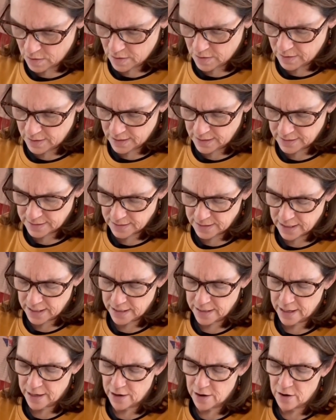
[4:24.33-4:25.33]
these say
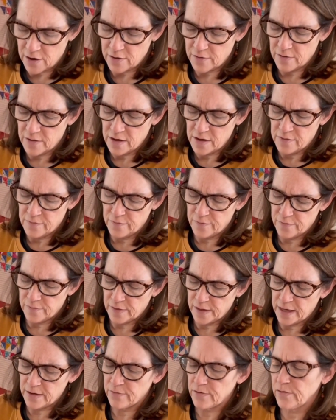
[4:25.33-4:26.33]
they are
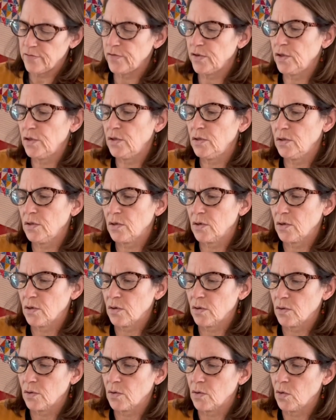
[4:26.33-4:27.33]
flavorful,
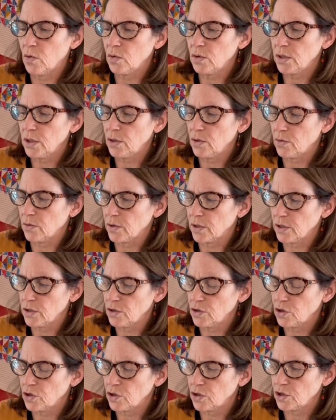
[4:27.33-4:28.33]
golden
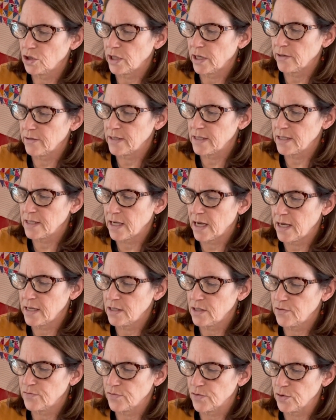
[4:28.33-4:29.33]
orange,
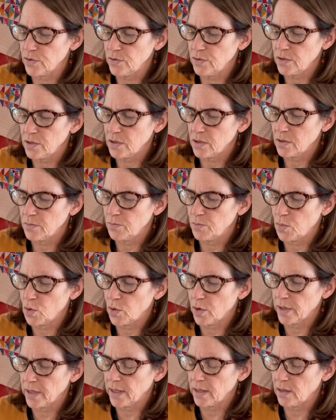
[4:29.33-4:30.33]
cherry-sized fruit,
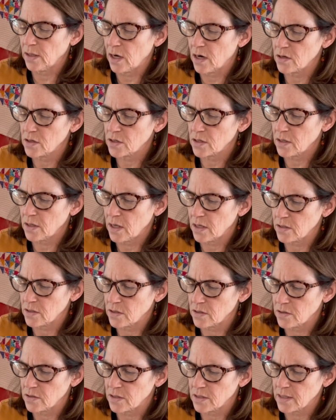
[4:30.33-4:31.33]
borne in large
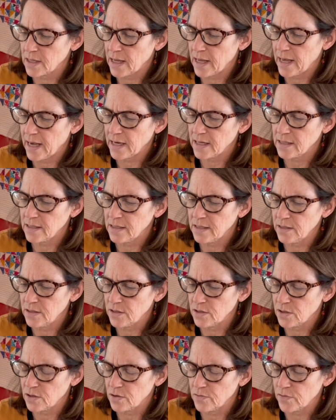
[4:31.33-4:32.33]
clusters. Excellent
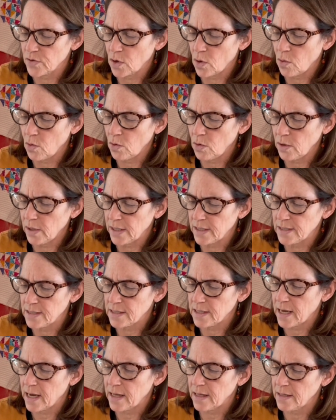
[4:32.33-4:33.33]
served whole in
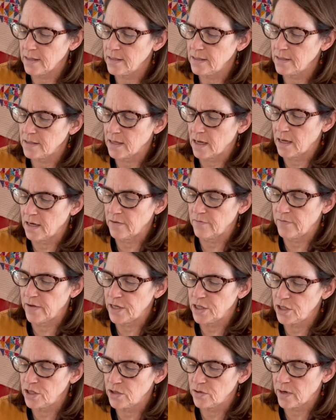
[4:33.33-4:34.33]
salads, on a
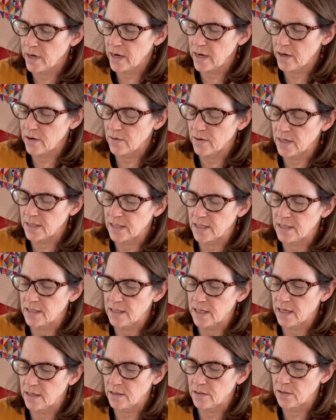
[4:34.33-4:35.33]
veggie tray, or as a
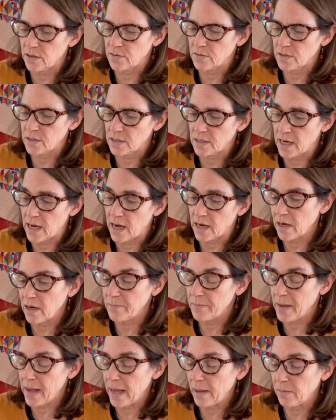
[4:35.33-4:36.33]
standalone snack.
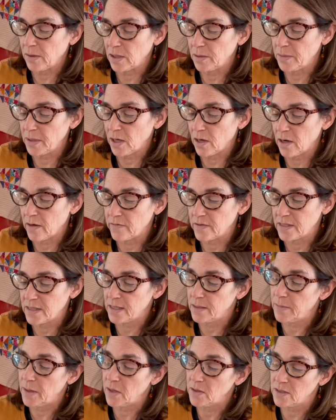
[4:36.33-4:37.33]
Able to be harvested
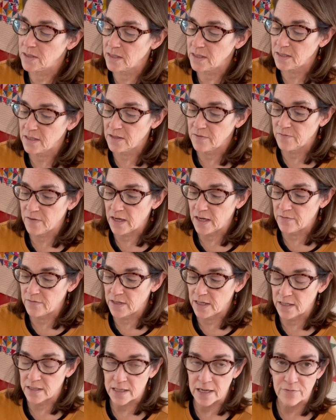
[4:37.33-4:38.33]
about 65
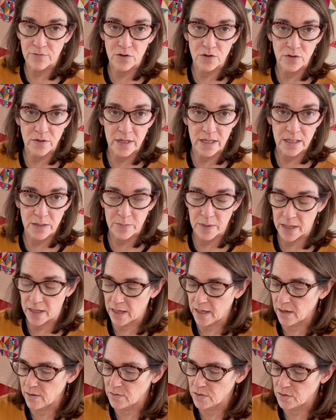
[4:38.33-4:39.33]
days after
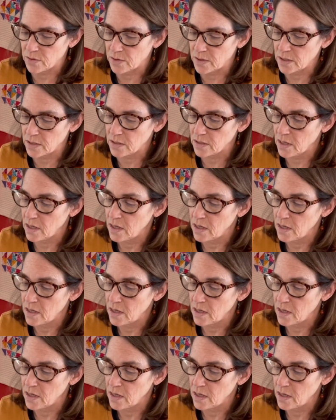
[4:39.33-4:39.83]
transplanting outdoors.